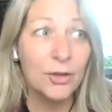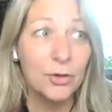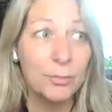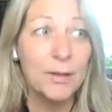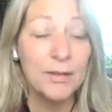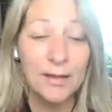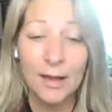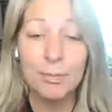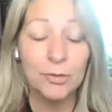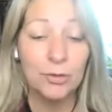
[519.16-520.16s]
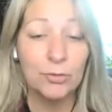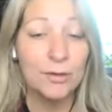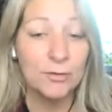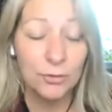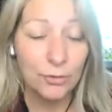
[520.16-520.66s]
could be the
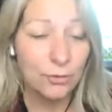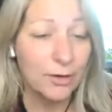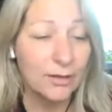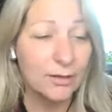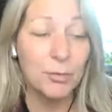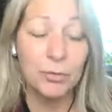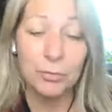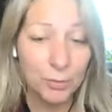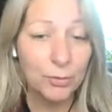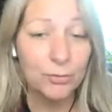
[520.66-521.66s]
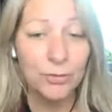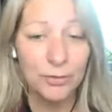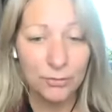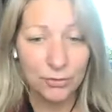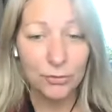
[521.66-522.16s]
opportunity to create the most beautiful
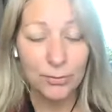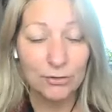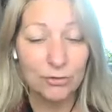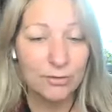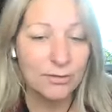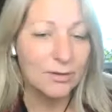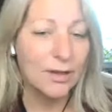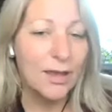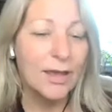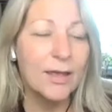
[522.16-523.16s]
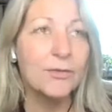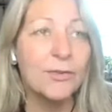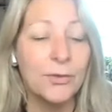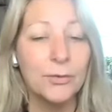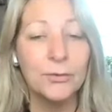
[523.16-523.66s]
of situations.
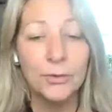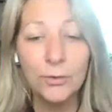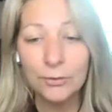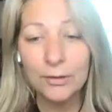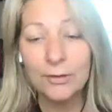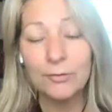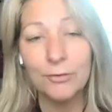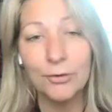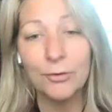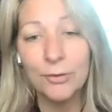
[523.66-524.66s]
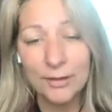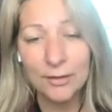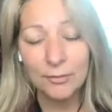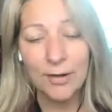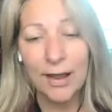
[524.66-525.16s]
So turning it
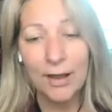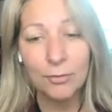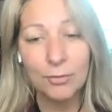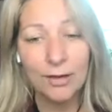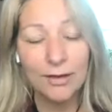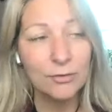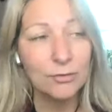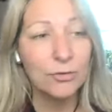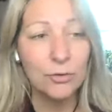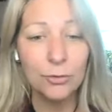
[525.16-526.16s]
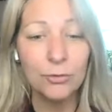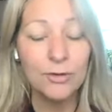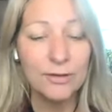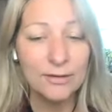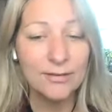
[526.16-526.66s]
around and
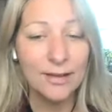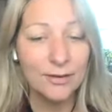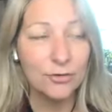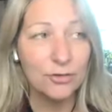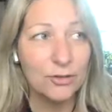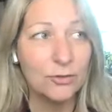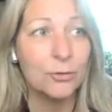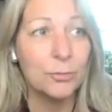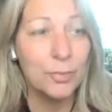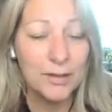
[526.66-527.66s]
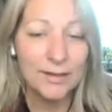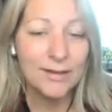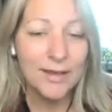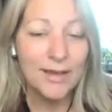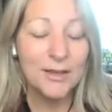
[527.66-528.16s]
using this energy to
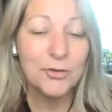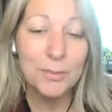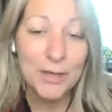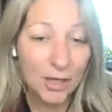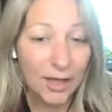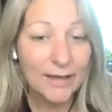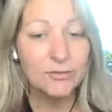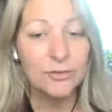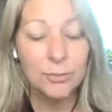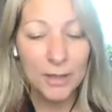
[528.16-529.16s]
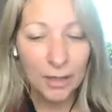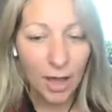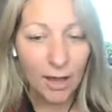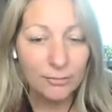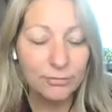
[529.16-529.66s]
be light, to be
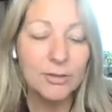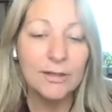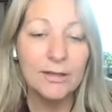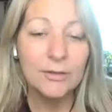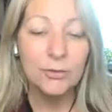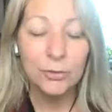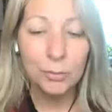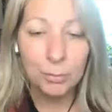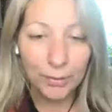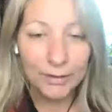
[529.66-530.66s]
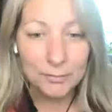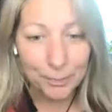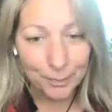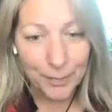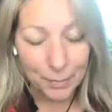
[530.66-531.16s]
love, to bring
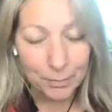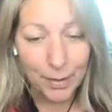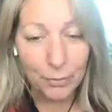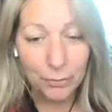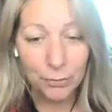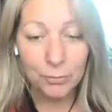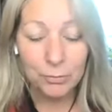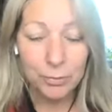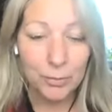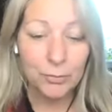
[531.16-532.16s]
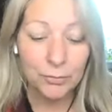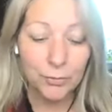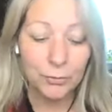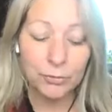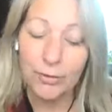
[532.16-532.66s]
about
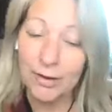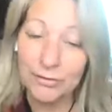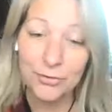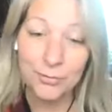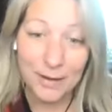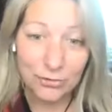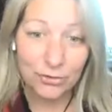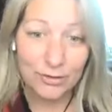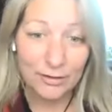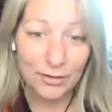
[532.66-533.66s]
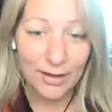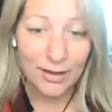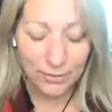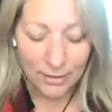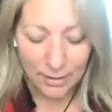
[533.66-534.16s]
beautiful transformation in our
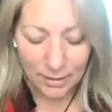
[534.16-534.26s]
lives.